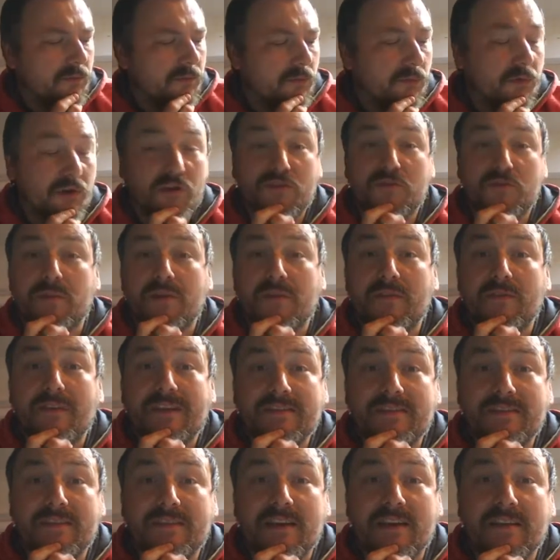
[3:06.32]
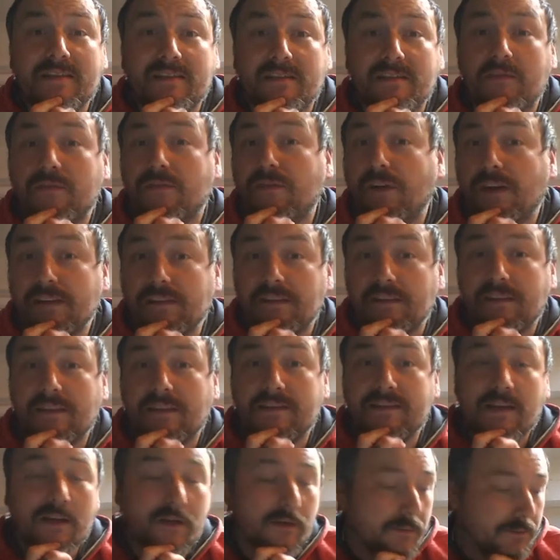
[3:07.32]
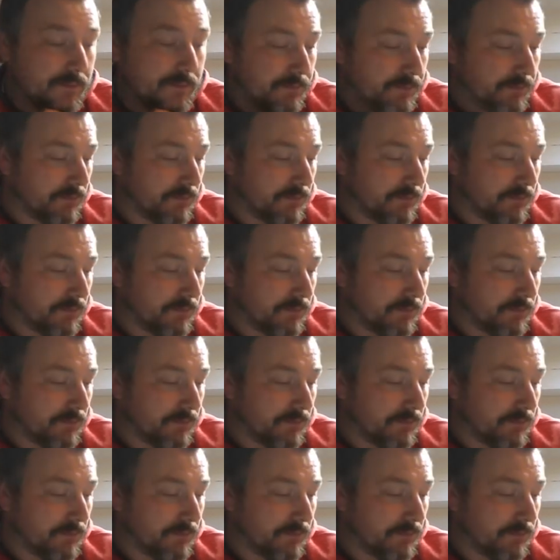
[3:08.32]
We're going to be investigating and finding that out,